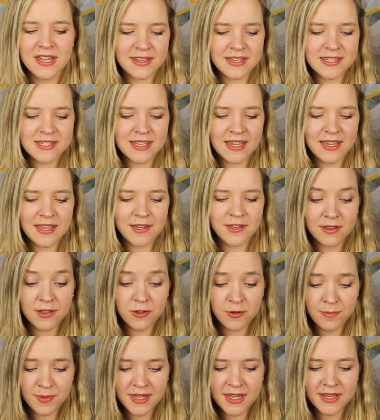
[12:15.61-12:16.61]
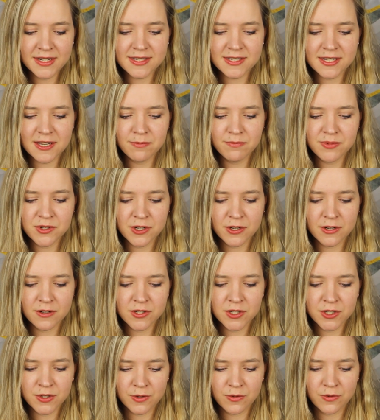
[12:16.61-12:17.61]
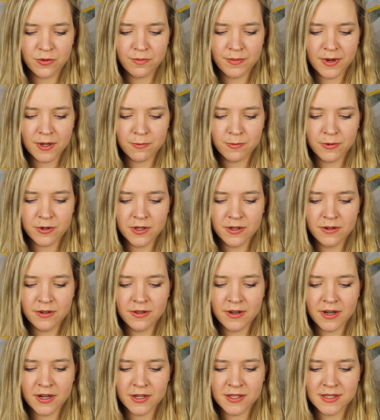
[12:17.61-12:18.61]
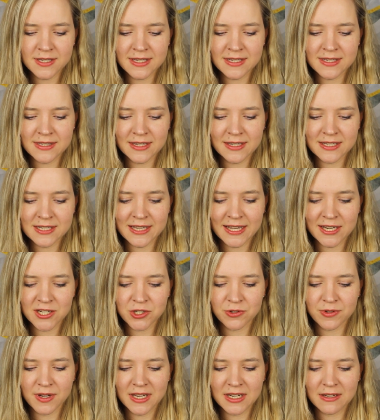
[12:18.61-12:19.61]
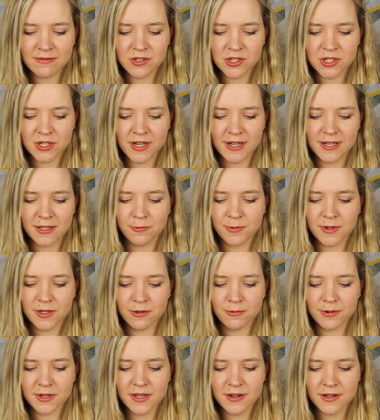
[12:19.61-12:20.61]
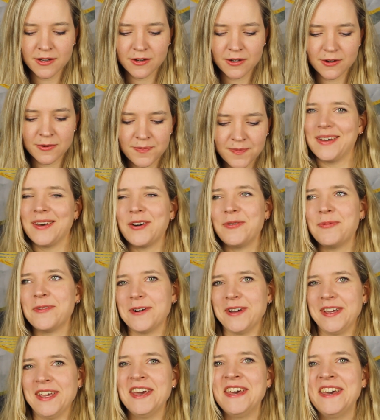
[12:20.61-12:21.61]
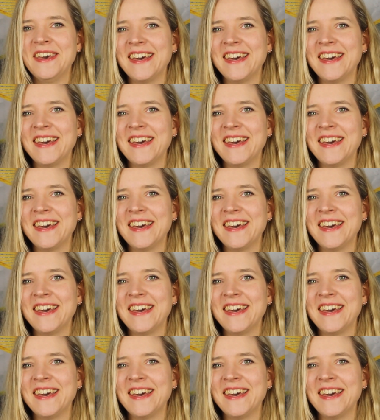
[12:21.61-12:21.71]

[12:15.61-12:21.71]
They say, could be an assumption too, but were you the artistic/creative child when you were younger? Oh boy.